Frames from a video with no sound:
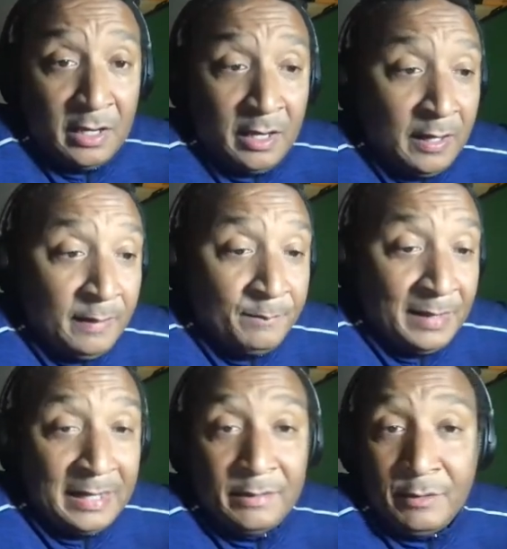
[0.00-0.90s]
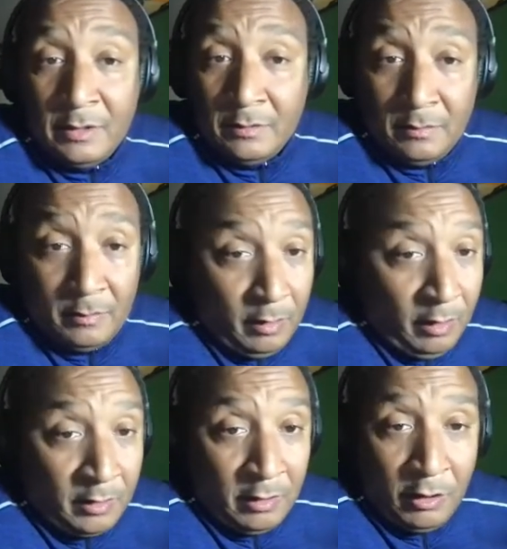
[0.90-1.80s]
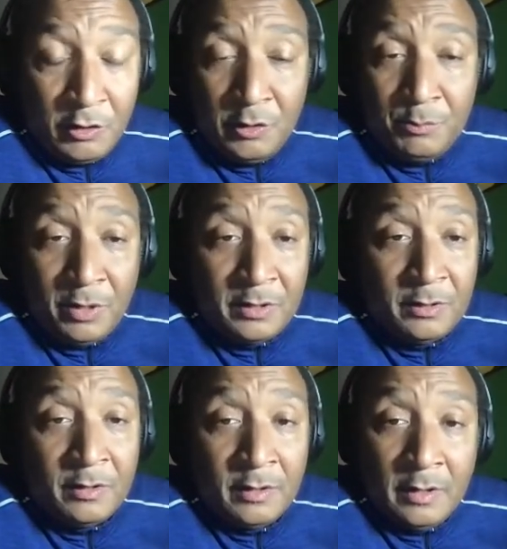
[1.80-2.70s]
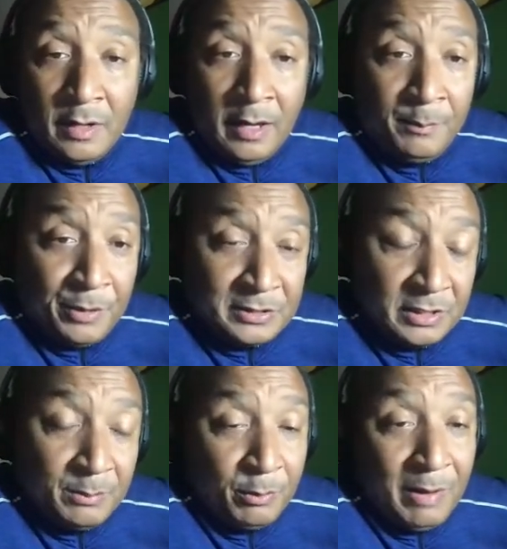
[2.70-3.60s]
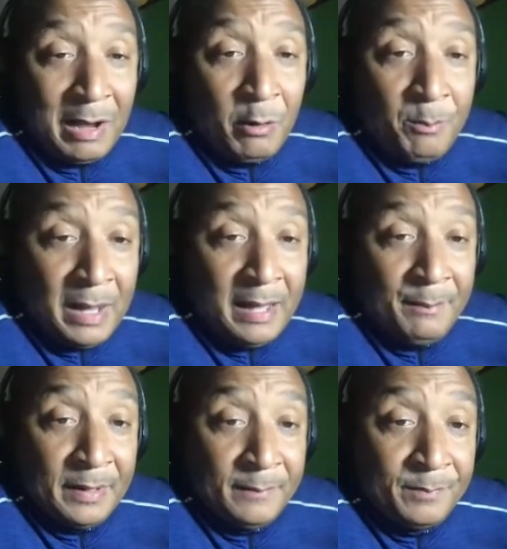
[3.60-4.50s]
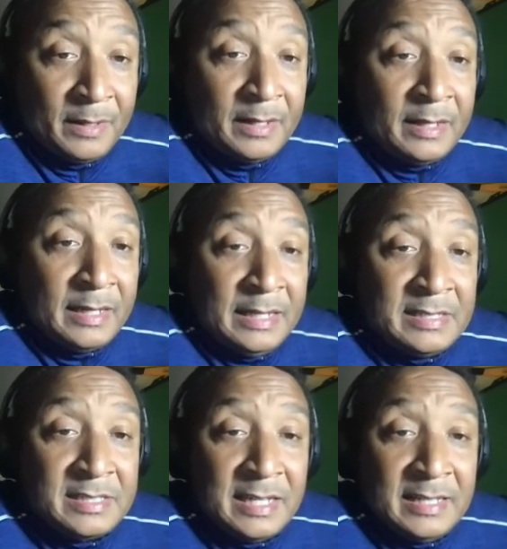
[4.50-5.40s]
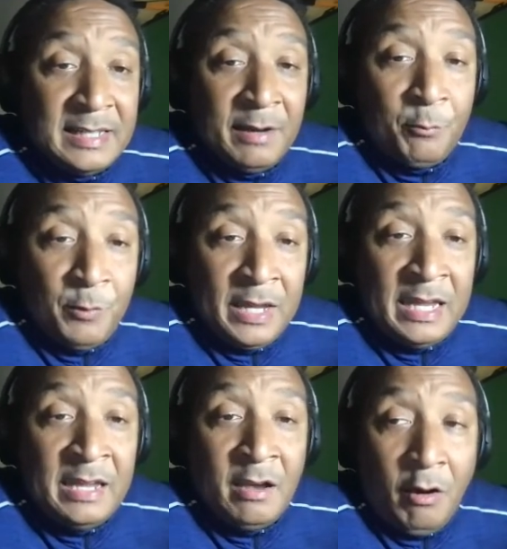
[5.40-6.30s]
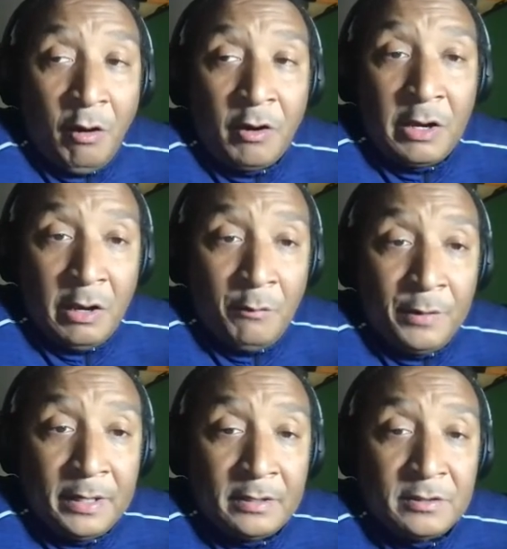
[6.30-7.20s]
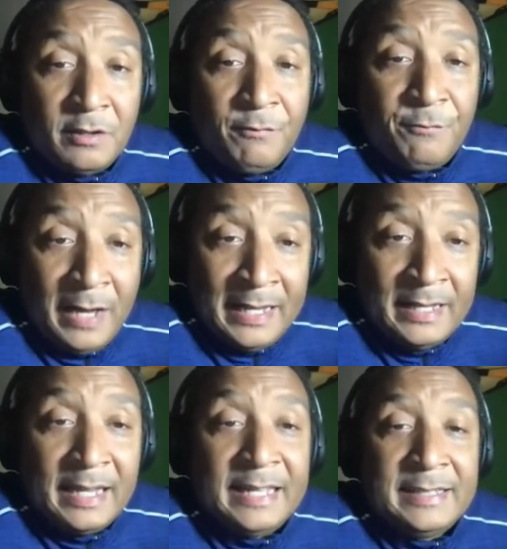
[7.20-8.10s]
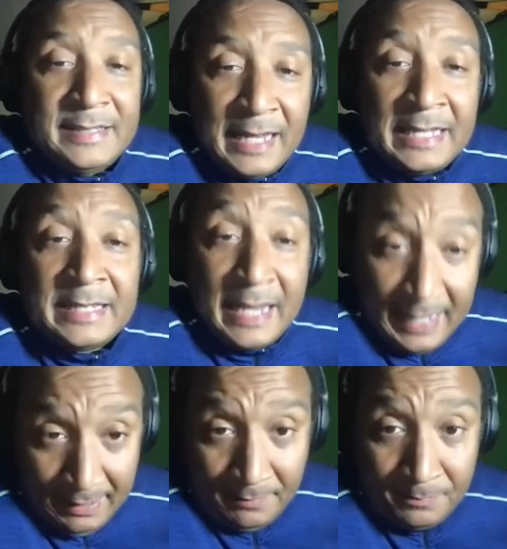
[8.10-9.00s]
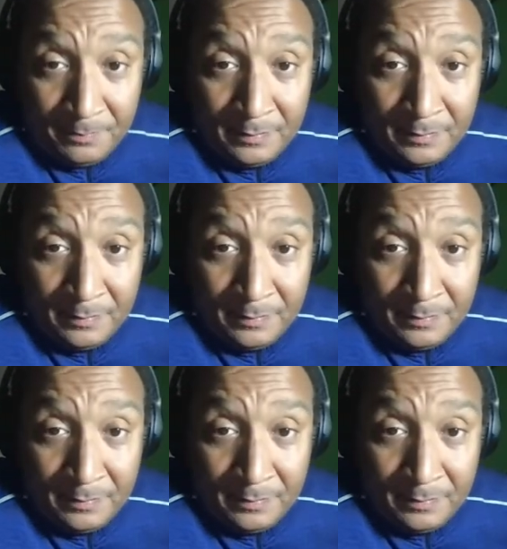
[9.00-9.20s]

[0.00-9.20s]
Not even our good brother, President Barack Obama. He said that we are going to fight and take down